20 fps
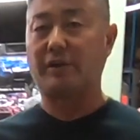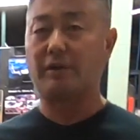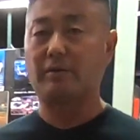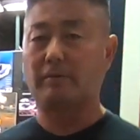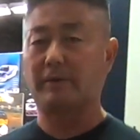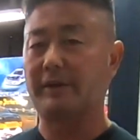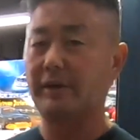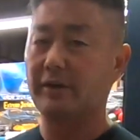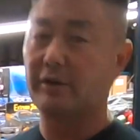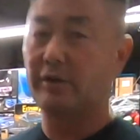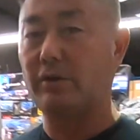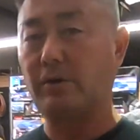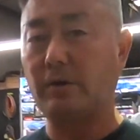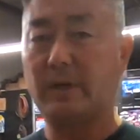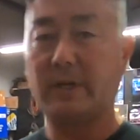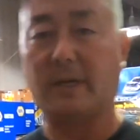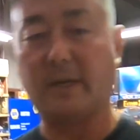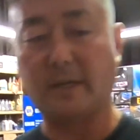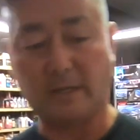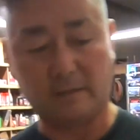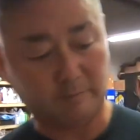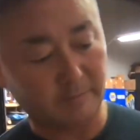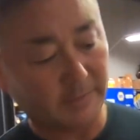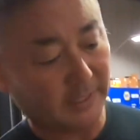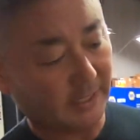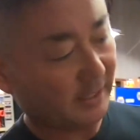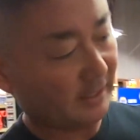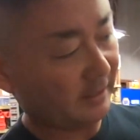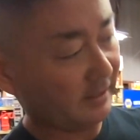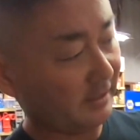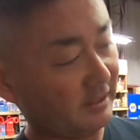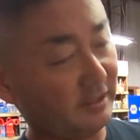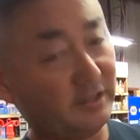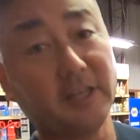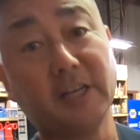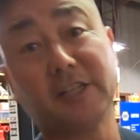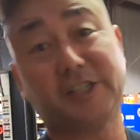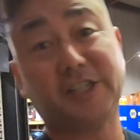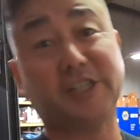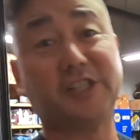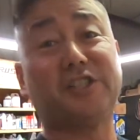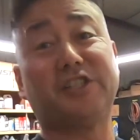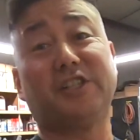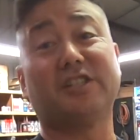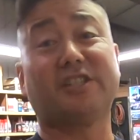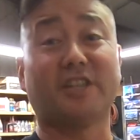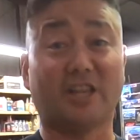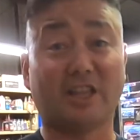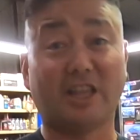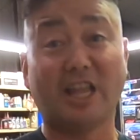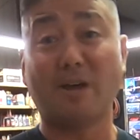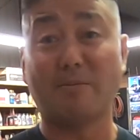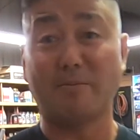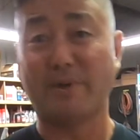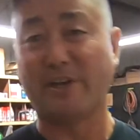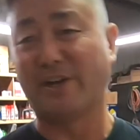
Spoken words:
here we go, and man, this is just a lot